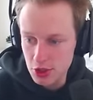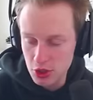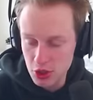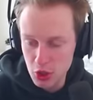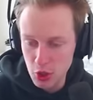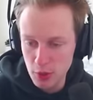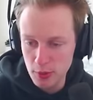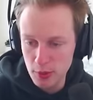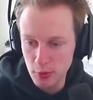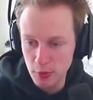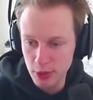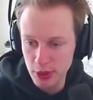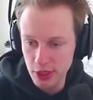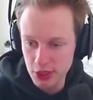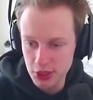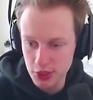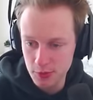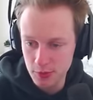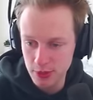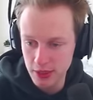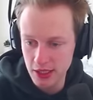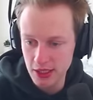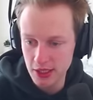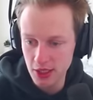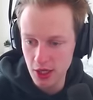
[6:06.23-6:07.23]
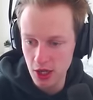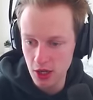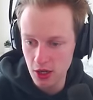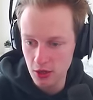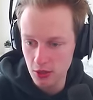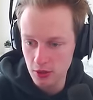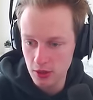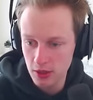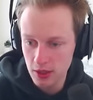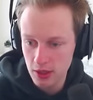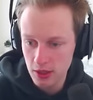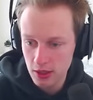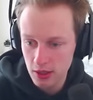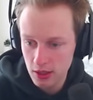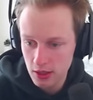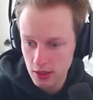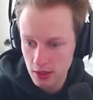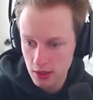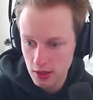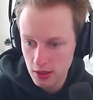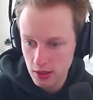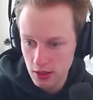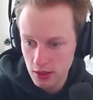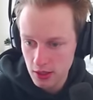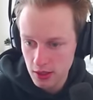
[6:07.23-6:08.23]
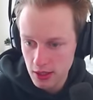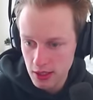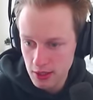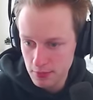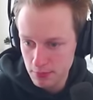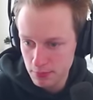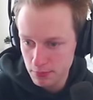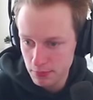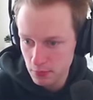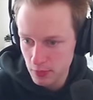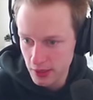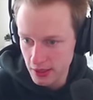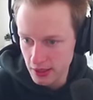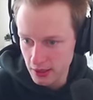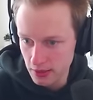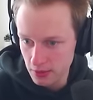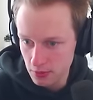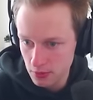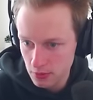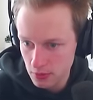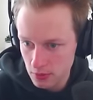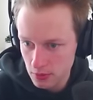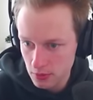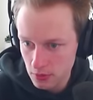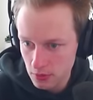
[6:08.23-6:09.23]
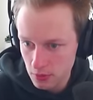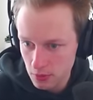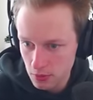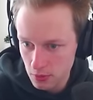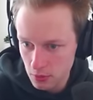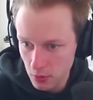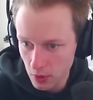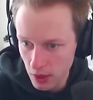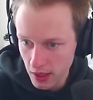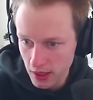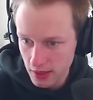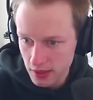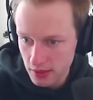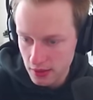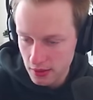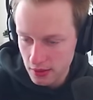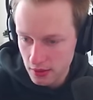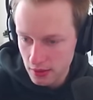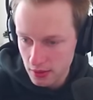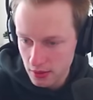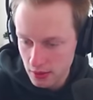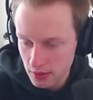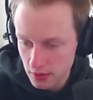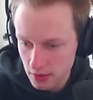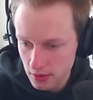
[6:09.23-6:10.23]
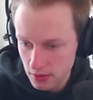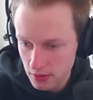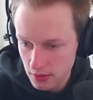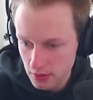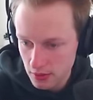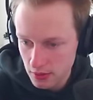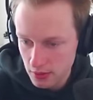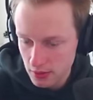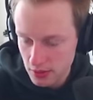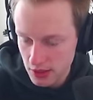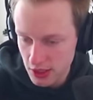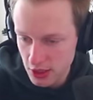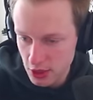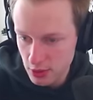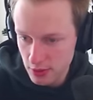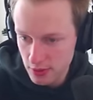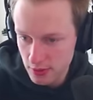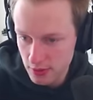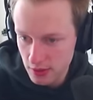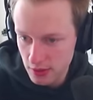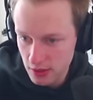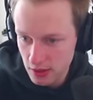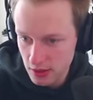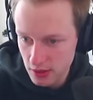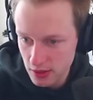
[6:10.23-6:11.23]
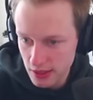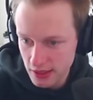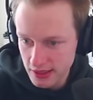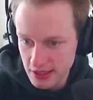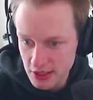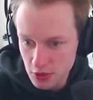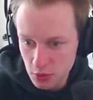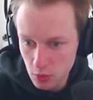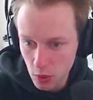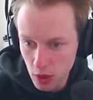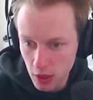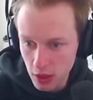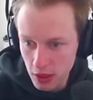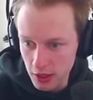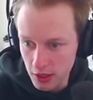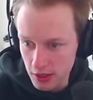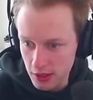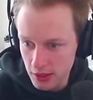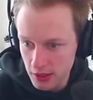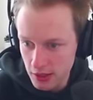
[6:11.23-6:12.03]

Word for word: normal pressure plate. No. It, wait, what? Can you even, it doesn't work.